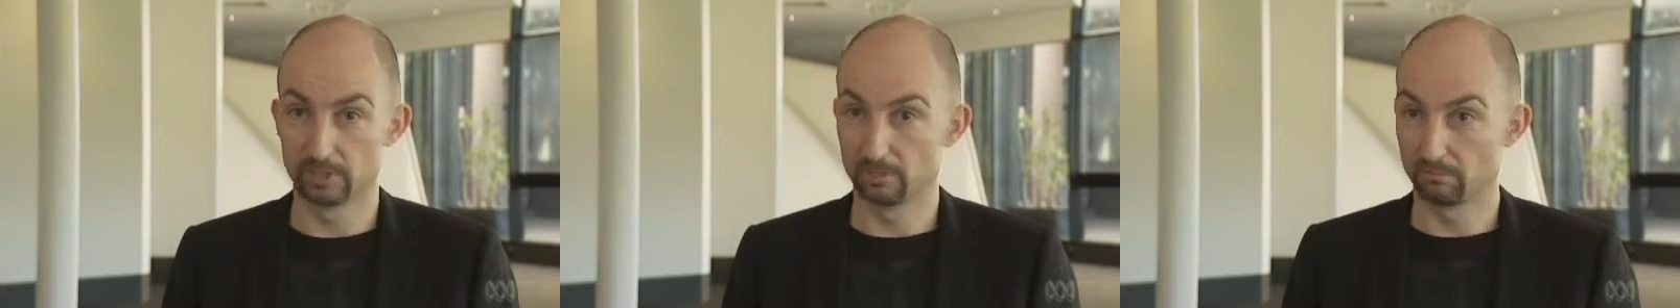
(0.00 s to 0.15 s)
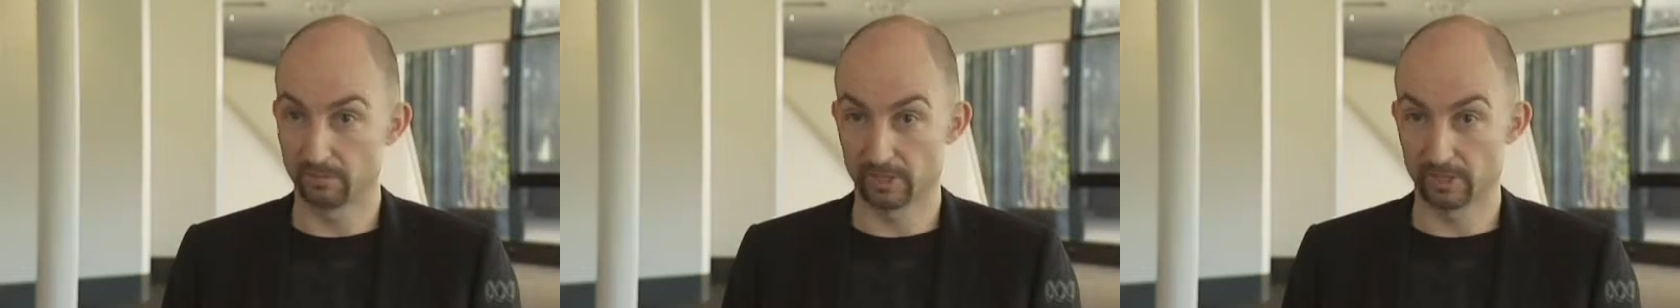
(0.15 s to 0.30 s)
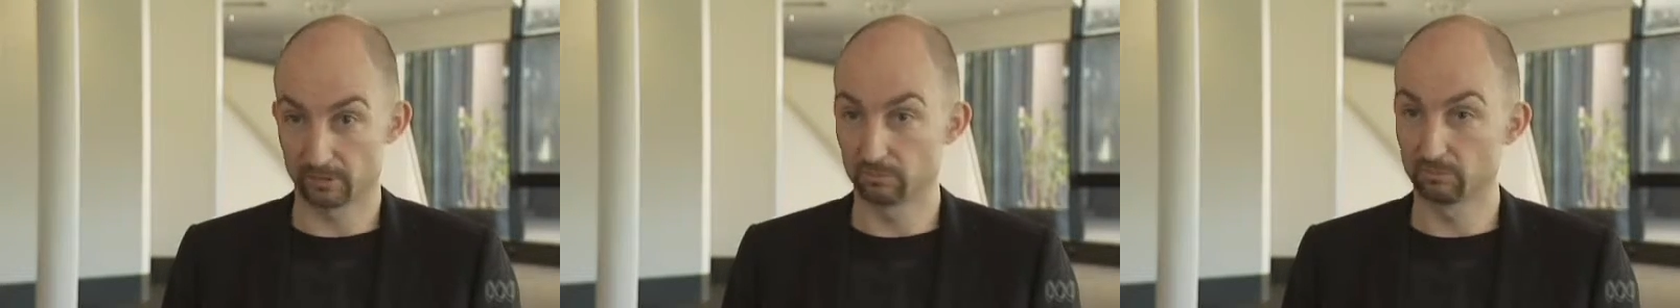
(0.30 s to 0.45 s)

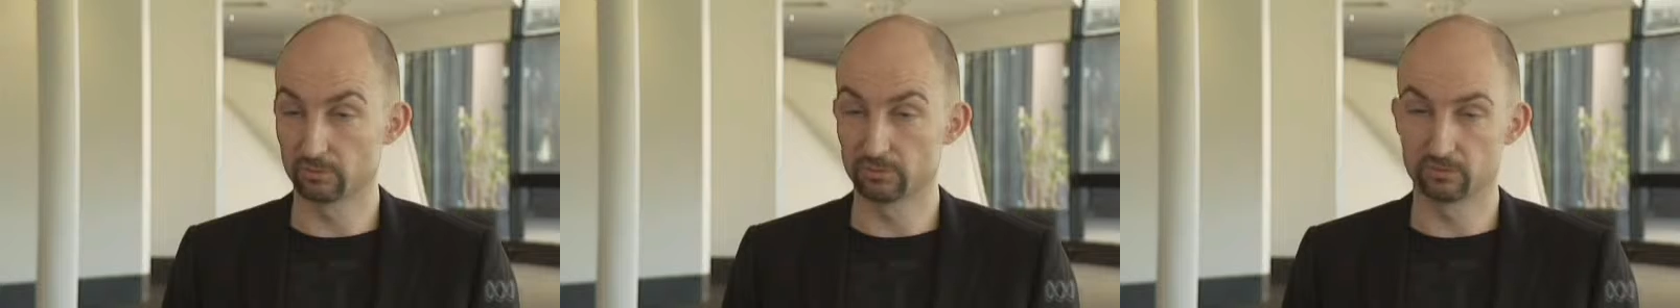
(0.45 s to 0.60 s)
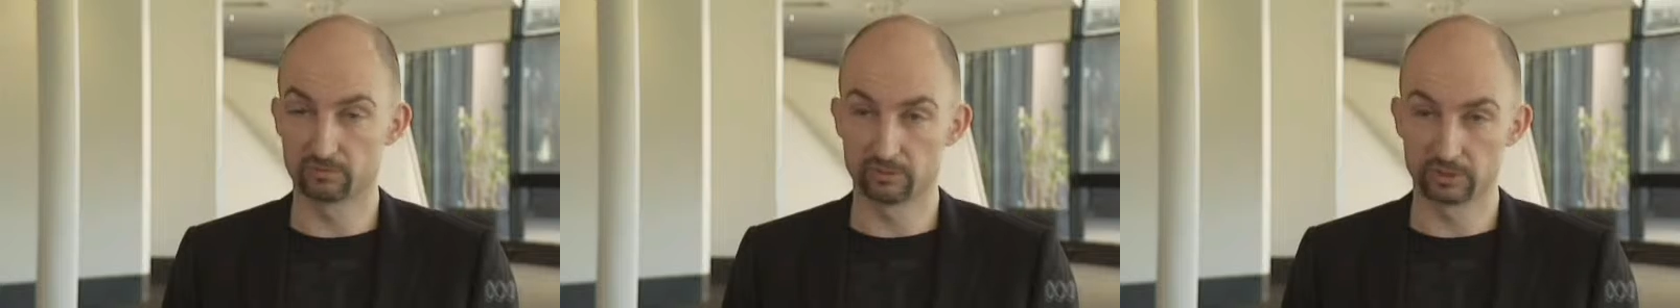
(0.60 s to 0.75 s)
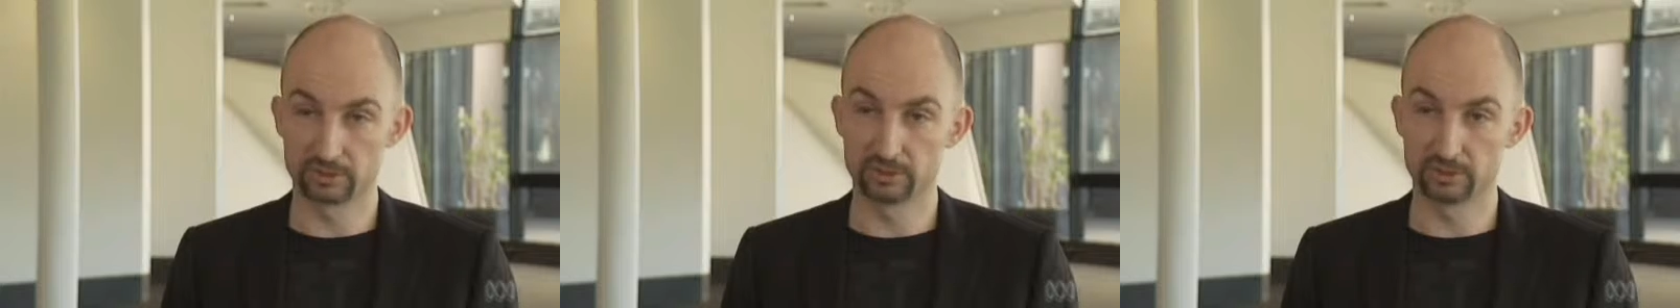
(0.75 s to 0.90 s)
medical
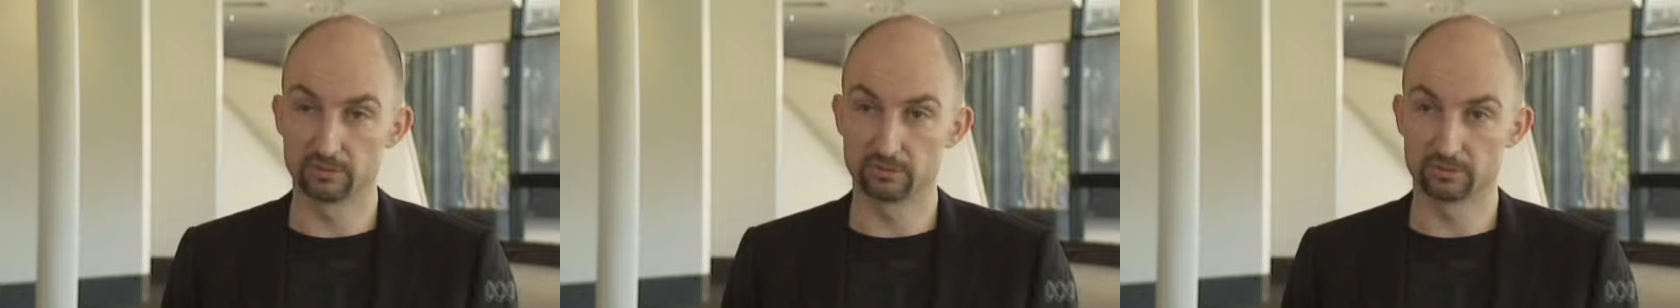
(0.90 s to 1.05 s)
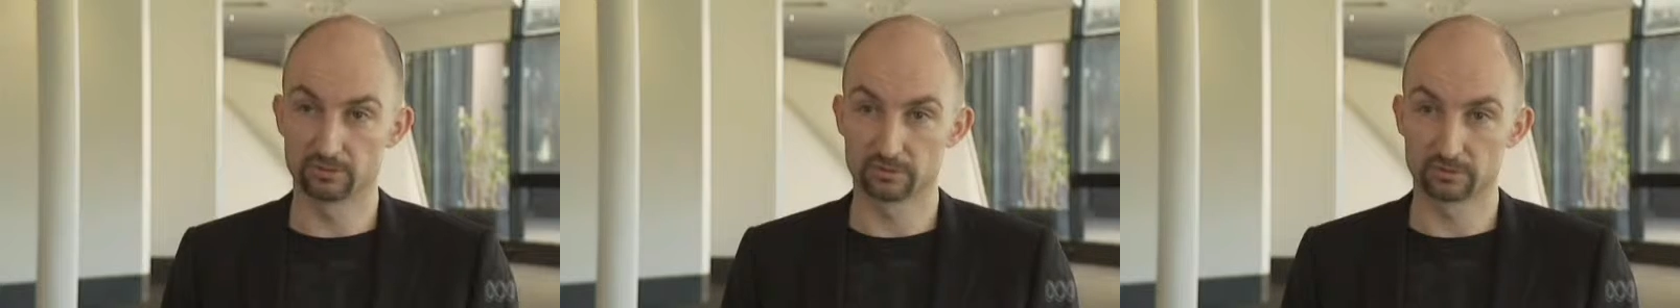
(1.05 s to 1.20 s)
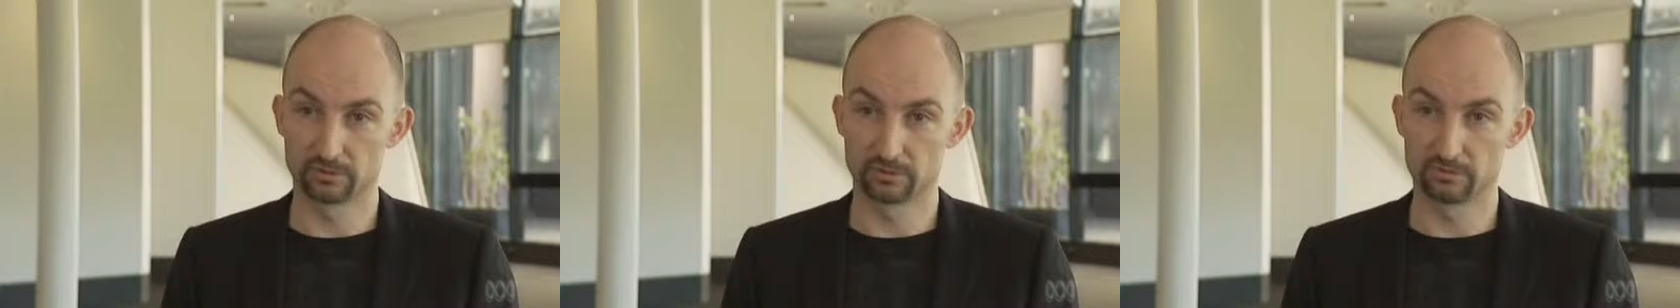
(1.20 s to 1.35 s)
nutrition
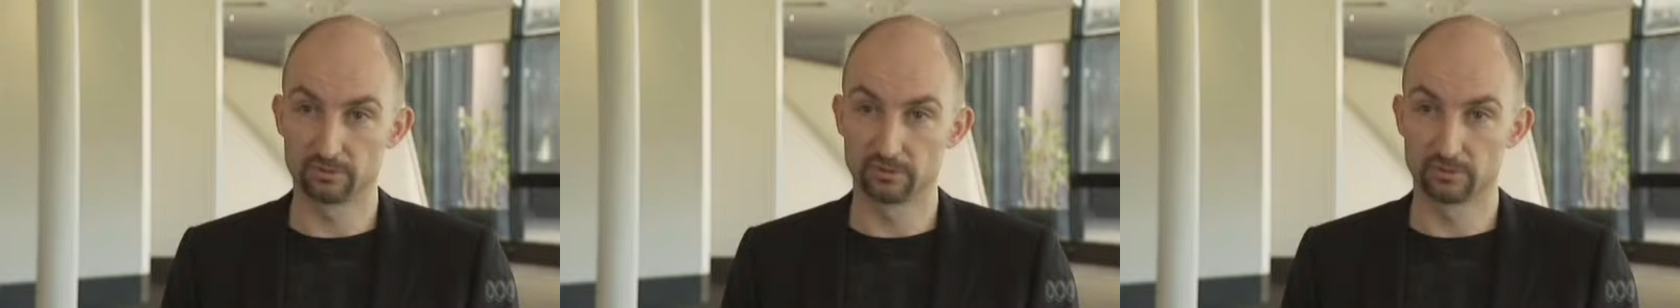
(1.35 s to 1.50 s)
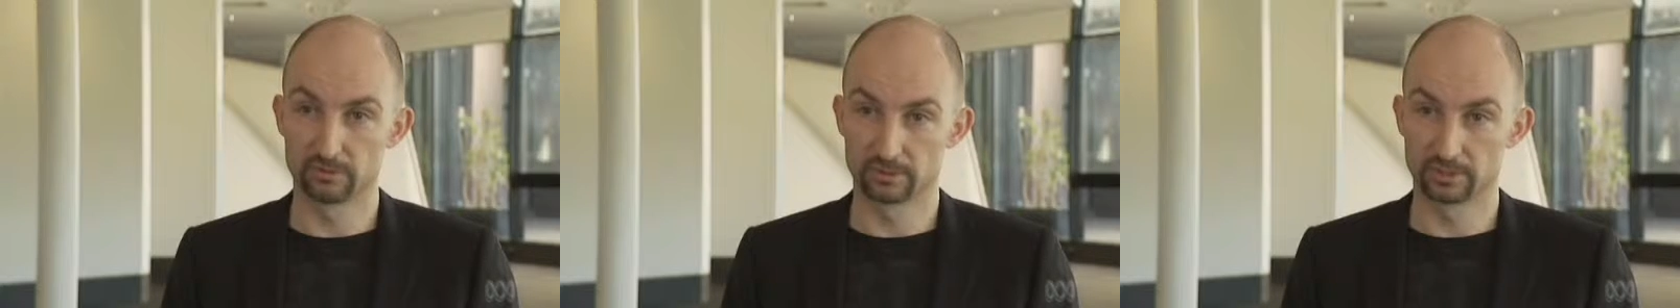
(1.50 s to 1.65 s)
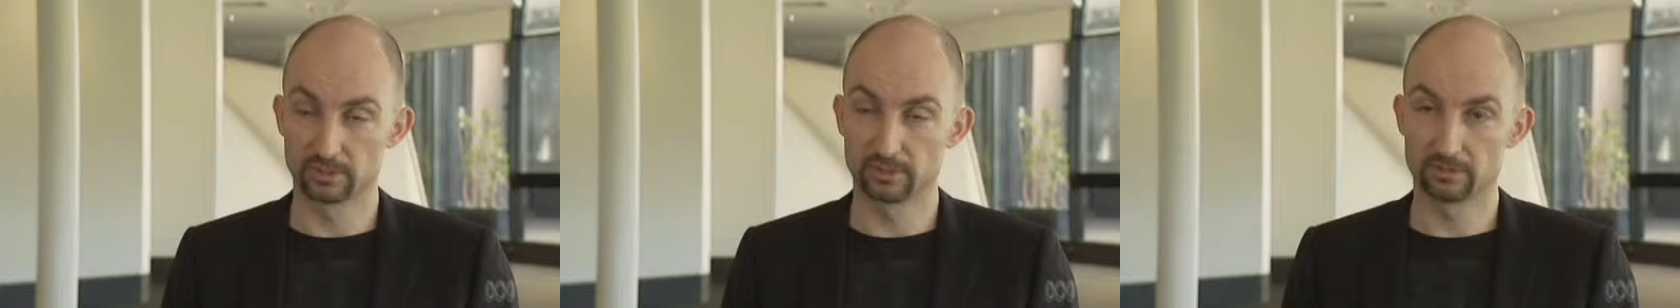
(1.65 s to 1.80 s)
also.
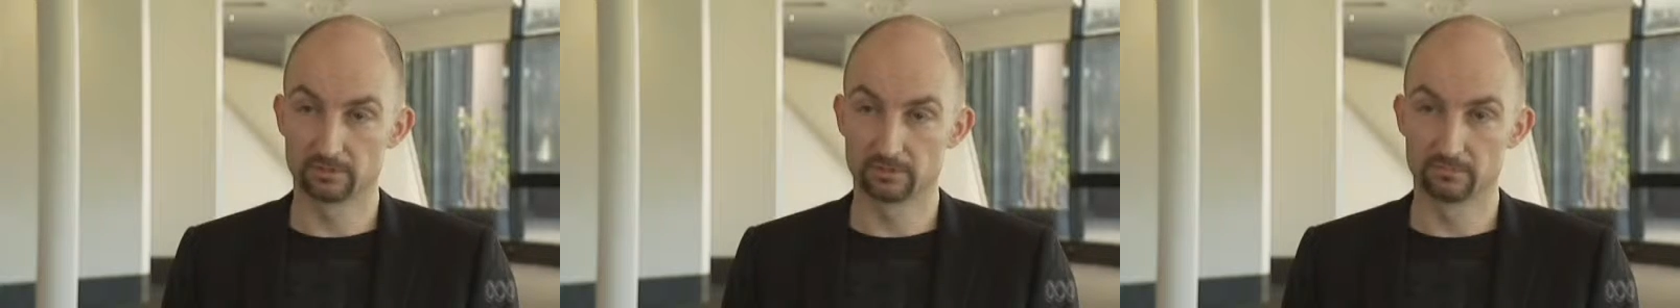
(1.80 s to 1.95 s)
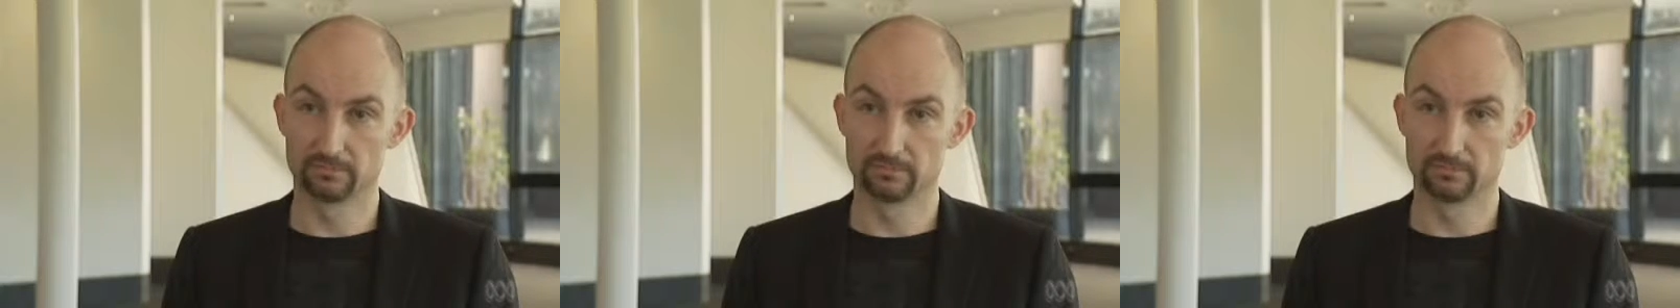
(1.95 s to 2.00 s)
Yeah.